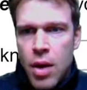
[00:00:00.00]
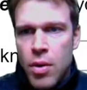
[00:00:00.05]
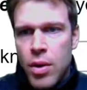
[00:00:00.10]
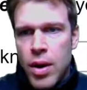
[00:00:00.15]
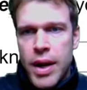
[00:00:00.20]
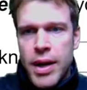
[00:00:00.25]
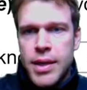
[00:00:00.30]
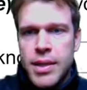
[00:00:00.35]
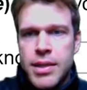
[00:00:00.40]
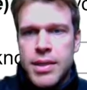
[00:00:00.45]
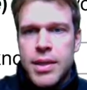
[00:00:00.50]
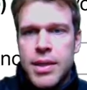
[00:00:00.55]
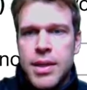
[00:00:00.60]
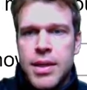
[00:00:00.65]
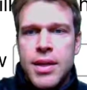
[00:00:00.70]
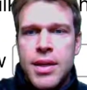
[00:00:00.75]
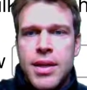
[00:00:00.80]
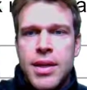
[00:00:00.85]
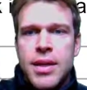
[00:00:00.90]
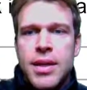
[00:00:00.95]
All right,
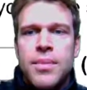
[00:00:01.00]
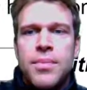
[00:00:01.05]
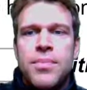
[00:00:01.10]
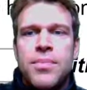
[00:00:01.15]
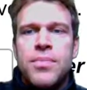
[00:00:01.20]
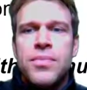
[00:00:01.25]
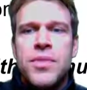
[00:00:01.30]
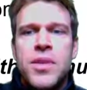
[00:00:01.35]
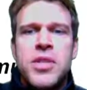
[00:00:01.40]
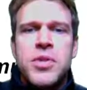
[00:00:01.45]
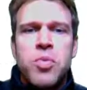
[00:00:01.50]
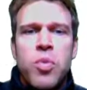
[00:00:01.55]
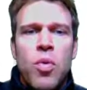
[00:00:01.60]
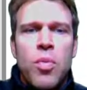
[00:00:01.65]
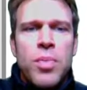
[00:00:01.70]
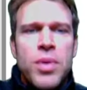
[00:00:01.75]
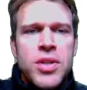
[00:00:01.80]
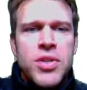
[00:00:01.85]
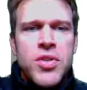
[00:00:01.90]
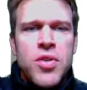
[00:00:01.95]

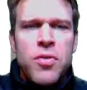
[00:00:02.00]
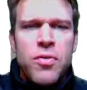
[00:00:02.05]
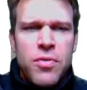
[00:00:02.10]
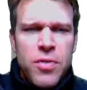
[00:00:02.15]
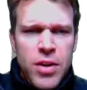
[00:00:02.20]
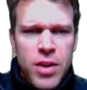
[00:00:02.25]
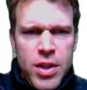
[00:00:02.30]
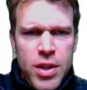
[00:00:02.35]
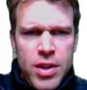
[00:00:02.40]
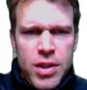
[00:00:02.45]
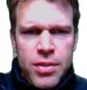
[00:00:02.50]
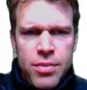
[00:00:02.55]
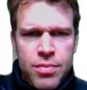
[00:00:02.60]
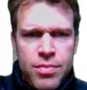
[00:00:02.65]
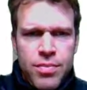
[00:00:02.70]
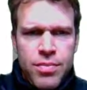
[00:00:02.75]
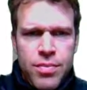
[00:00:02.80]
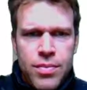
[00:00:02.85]
this will be so fun.